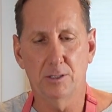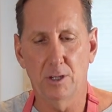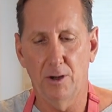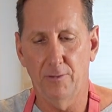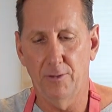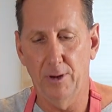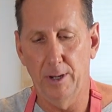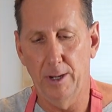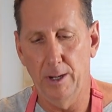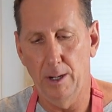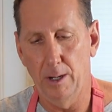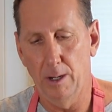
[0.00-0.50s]

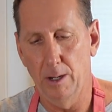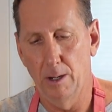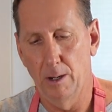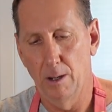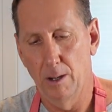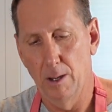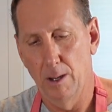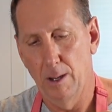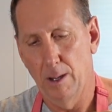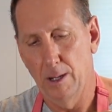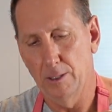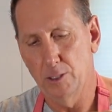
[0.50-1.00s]
over here.
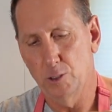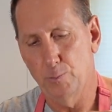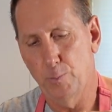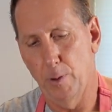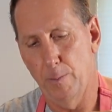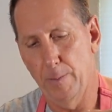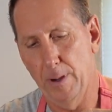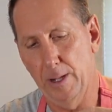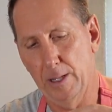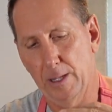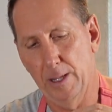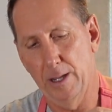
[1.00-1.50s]
Just put
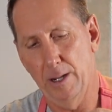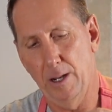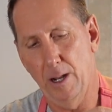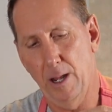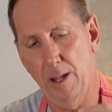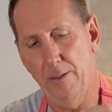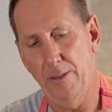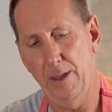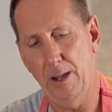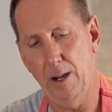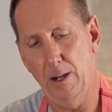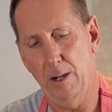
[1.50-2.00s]
my lid
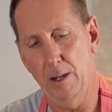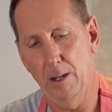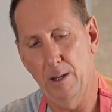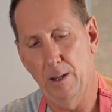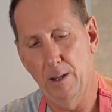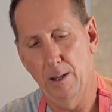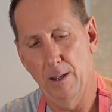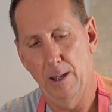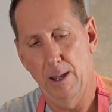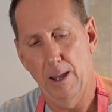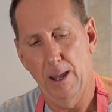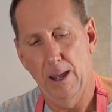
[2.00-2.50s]
on there.
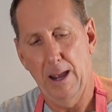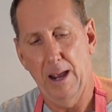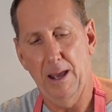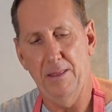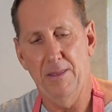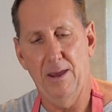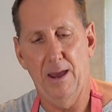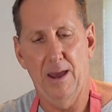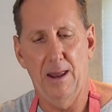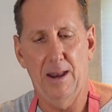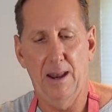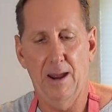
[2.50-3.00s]
And
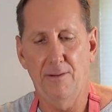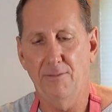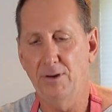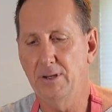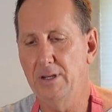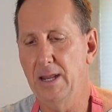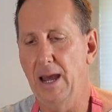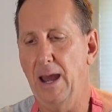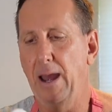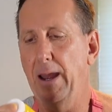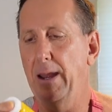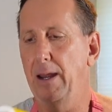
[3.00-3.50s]
then every
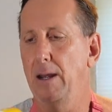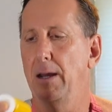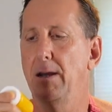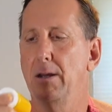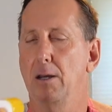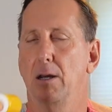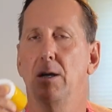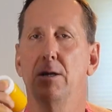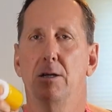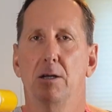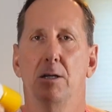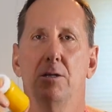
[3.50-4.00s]
day,
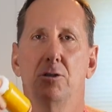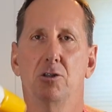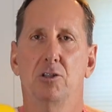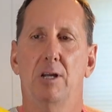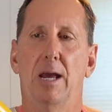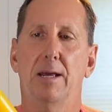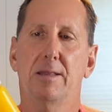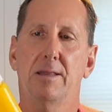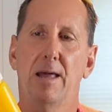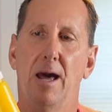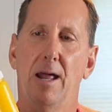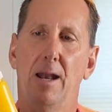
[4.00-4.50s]

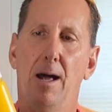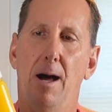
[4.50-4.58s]
shake that